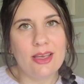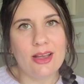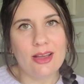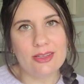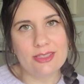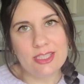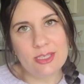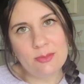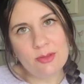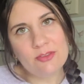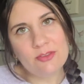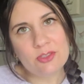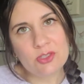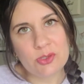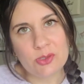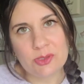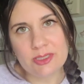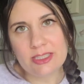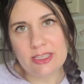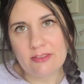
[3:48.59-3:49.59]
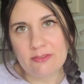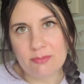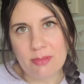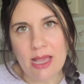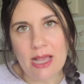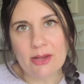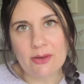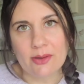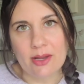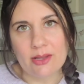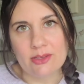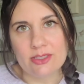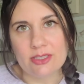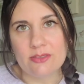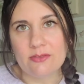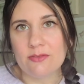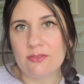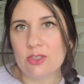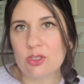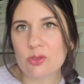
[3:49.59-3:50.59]
Our team of students have backgrounds
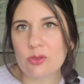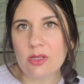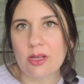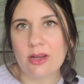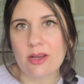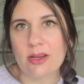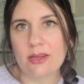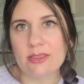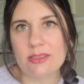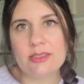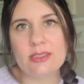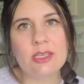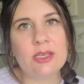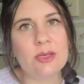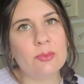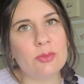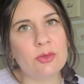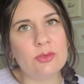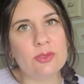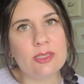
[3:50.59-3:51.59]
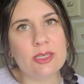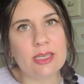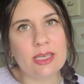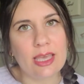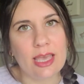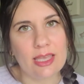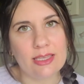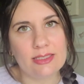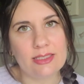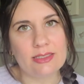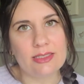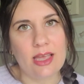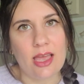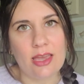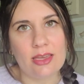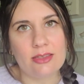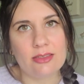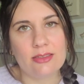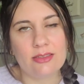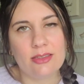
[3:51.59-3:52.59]
in visual arts, music, and
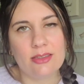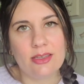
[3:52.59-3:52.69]
design.